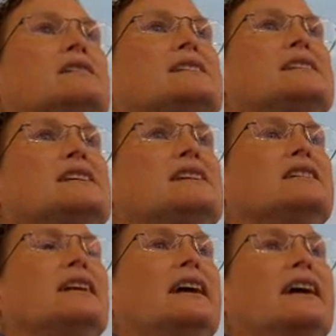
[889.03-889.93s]

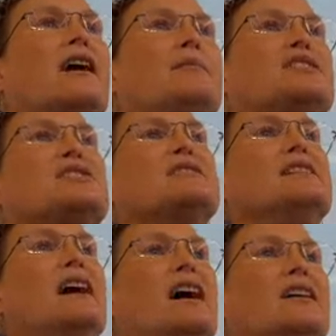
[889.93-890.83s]
see like how much is
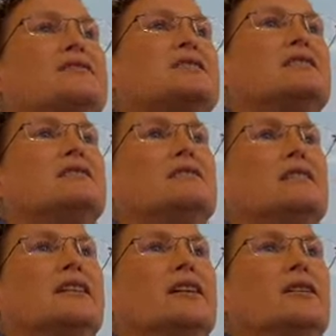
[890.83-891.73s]
left and,
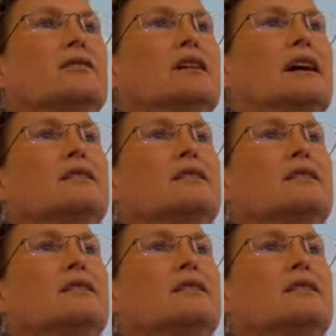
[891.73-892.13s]
you know,